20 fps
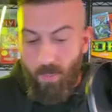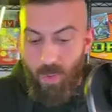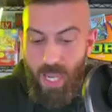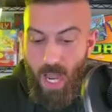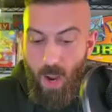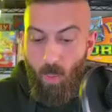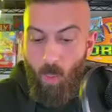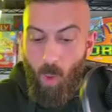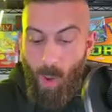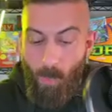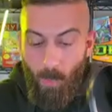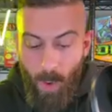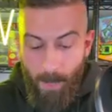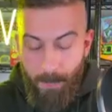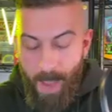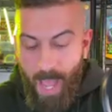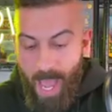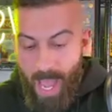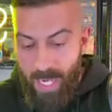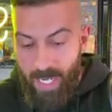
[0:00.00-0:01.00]
got one more
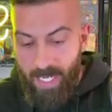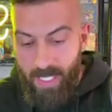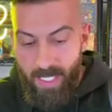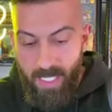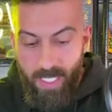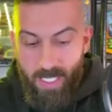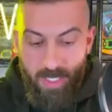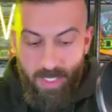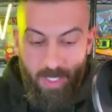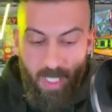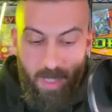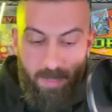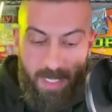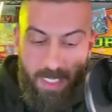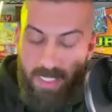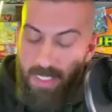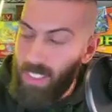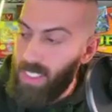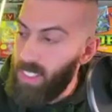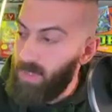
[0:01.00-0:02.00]
pack. So let me
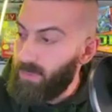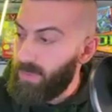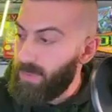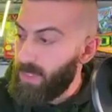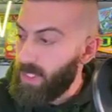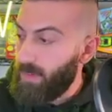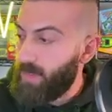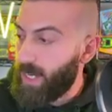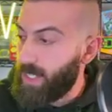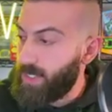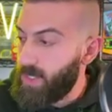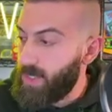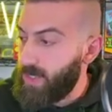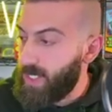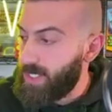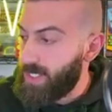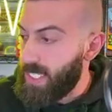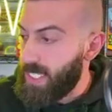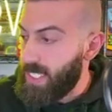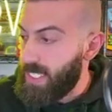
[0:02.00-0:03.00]
see if I could do
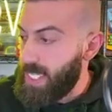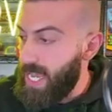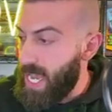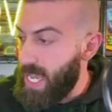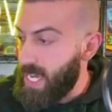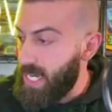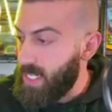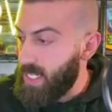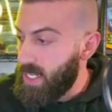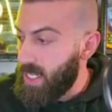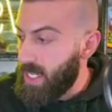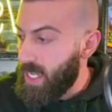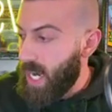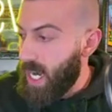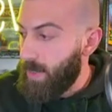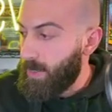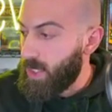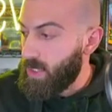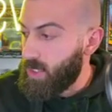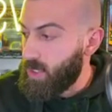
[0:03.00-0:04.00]
this again.
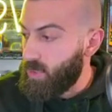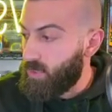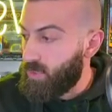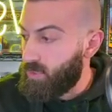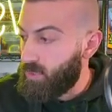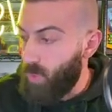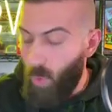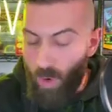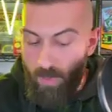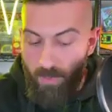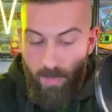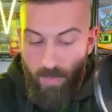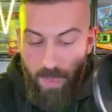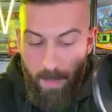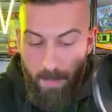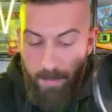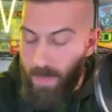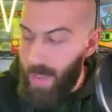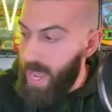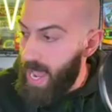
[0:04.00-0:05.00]
I'm going to do four from the
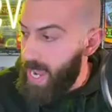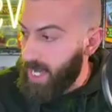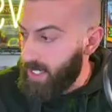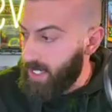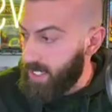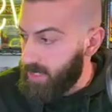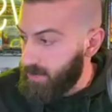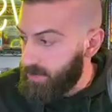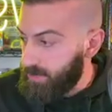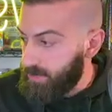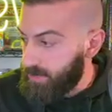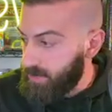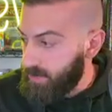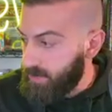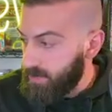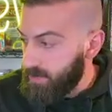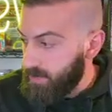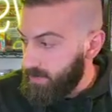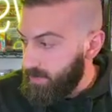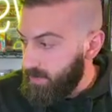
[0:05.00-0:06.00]
back.
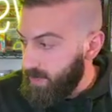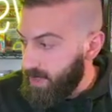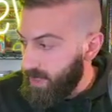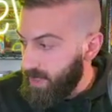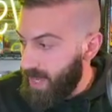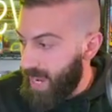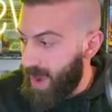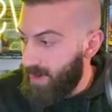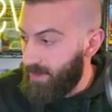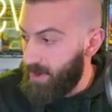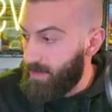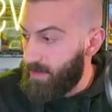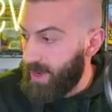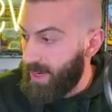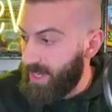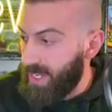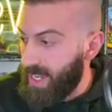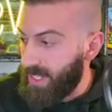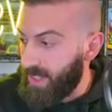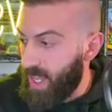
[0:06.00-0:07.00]

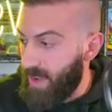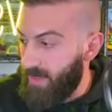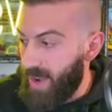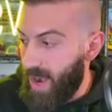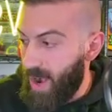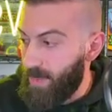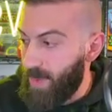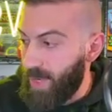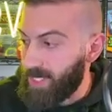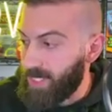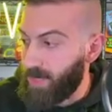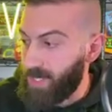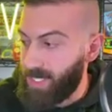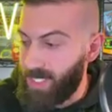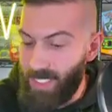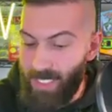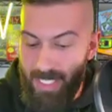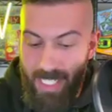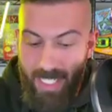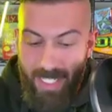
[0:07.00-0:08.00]
Everybody, I love it. Everybody's
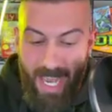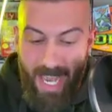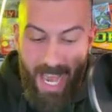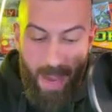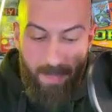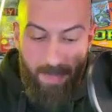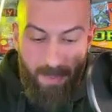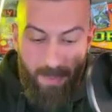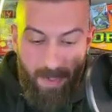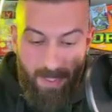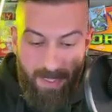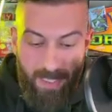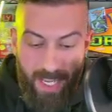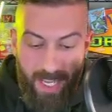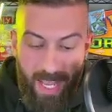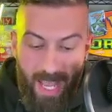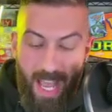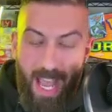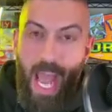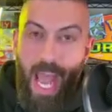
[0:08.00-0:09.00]
wishing Deke a happy birthday.
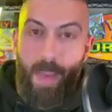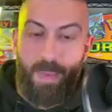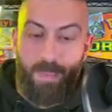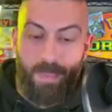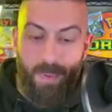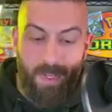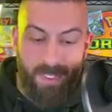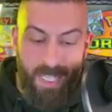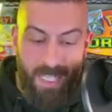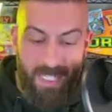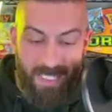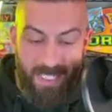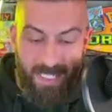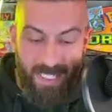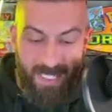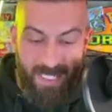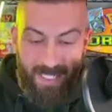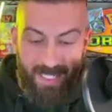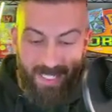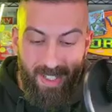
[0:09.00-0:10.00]
Happy birthday,
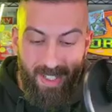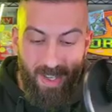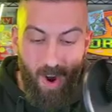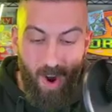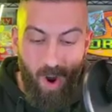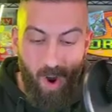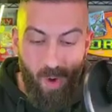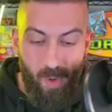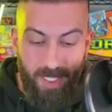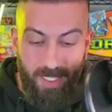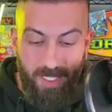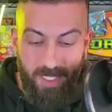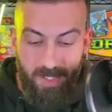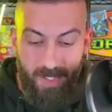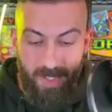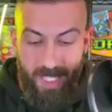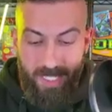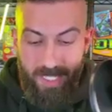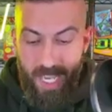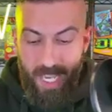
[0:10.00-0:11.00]
Deke. Always
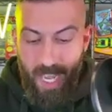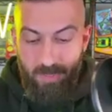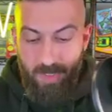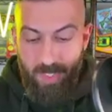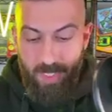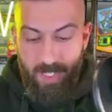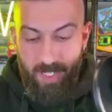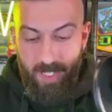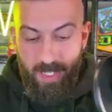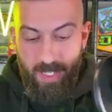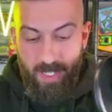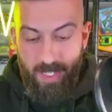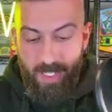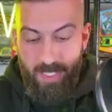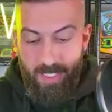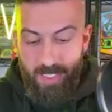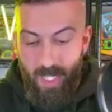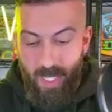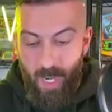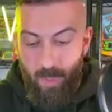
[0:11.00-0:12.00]
great to have you here.
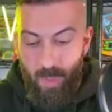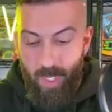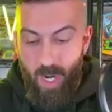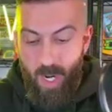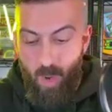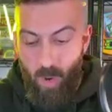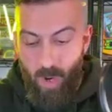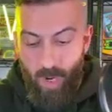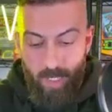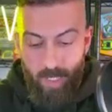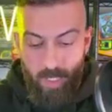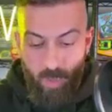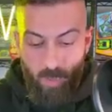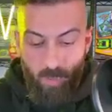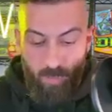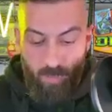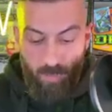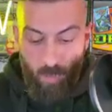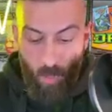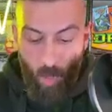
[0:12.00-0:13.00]
So here we go. We're going to do
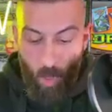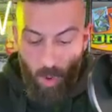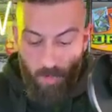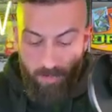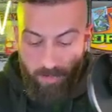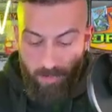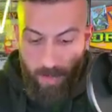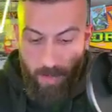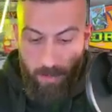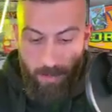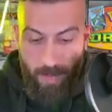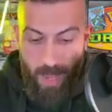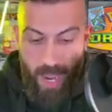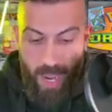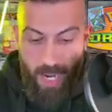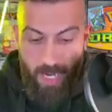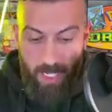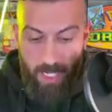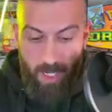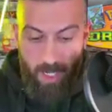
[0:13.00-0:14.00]
four from the
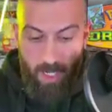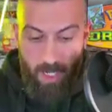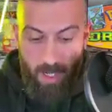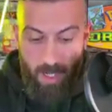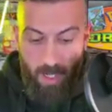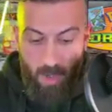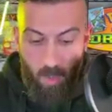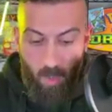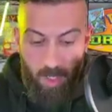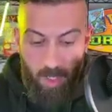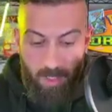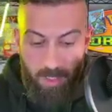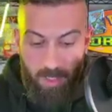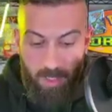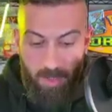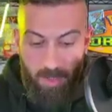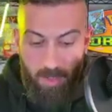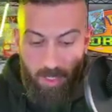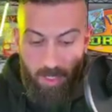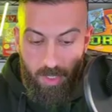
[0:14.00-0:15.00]
back. One,
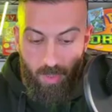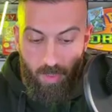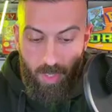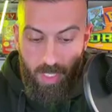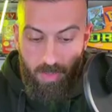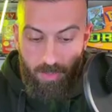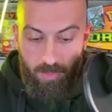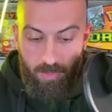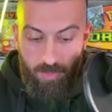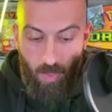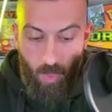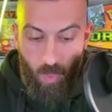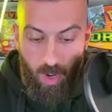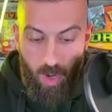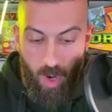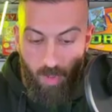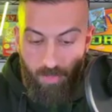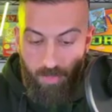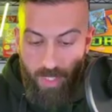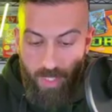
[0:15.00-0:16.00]
two, three, four.
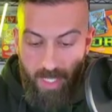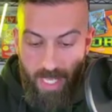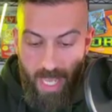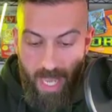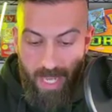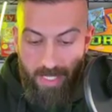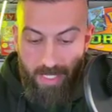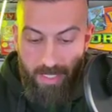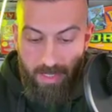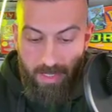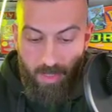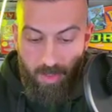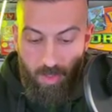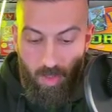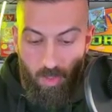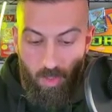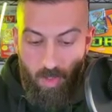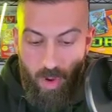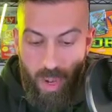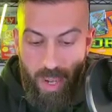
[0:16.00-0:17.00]
Hopefully that is
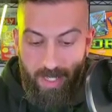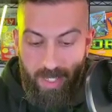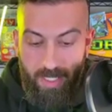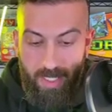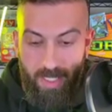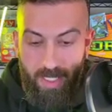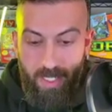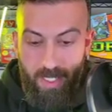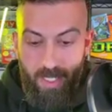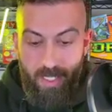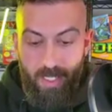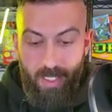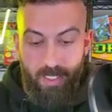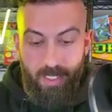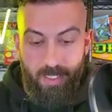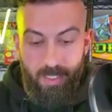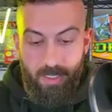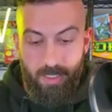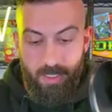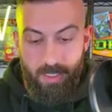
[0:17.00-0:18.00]
correct.
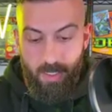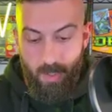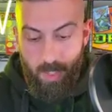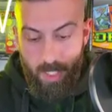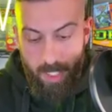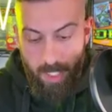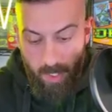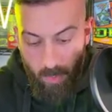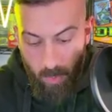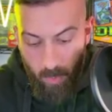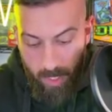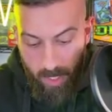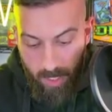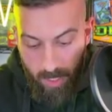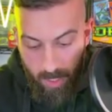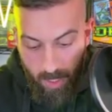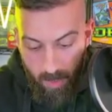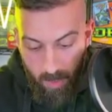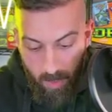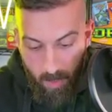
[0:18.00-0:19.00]
So here we
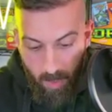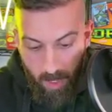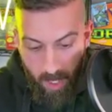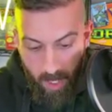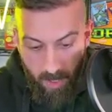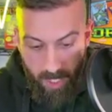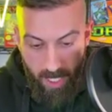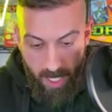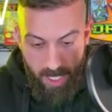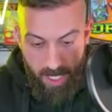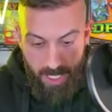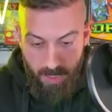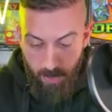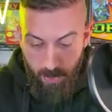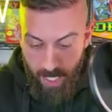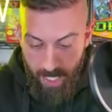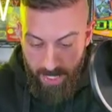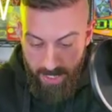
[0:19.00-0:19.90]
go. Okay, yes, we got a